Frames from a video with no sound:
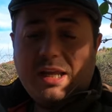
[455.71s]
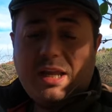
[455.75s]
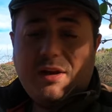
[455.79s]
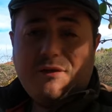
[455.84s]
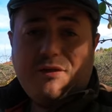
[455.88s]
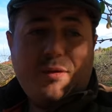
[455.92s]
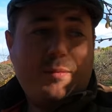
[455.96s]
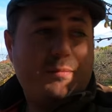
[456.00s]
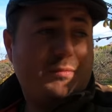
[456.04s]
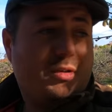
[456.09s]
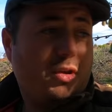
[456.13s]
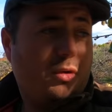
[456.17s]

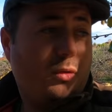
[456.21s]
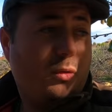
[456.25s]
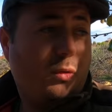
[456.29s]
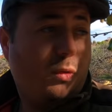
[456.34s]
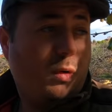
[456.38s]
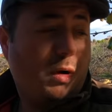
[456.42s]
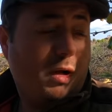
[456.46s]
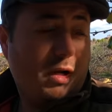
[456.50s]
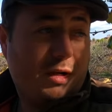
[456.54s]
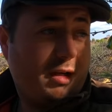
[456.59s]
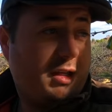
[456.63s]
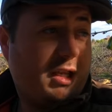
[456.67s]
give
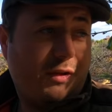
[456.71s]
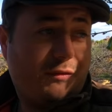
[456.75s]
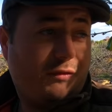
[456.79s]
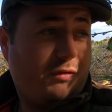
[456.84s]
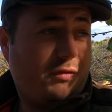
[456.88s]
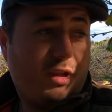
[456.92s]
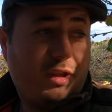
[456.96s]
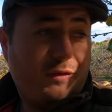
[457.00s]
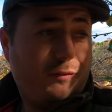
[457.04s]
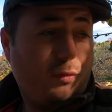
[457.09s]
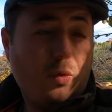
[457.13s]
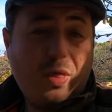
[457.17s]

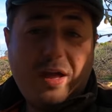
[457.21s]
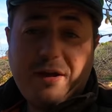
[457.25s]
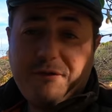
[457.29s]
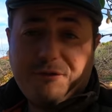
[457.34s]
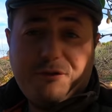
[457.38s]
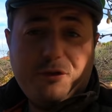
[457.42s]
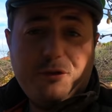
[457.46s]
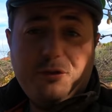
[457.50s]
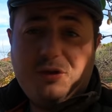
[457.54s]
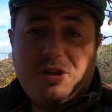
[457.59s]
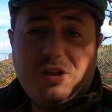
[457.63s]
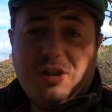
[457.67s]
all that
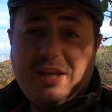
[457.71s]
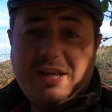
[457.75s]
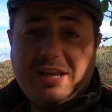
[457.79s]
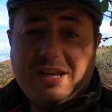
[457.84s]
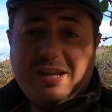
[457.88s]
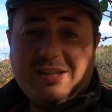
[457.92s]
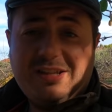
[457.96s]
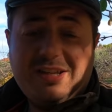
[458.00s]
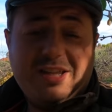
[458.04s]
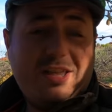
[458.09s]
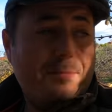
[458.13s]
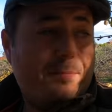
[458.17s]
food to
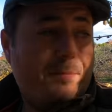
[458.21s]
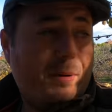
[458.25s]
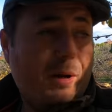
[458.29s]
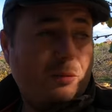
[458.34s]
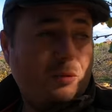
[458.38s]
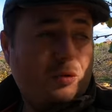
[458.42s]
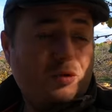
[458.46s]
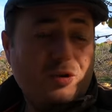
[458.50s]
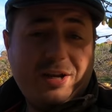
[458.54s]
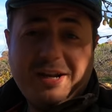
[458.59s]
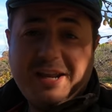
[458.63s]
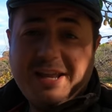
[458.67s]
the
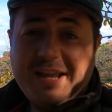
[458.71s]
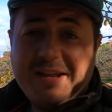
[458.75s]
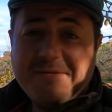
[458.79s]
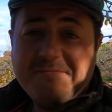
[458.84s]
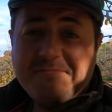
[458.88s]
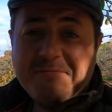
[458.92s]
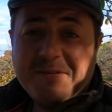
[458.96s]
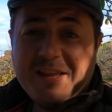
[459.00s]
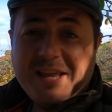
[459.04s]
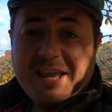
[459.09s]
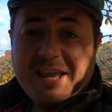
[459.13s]
poultry in here,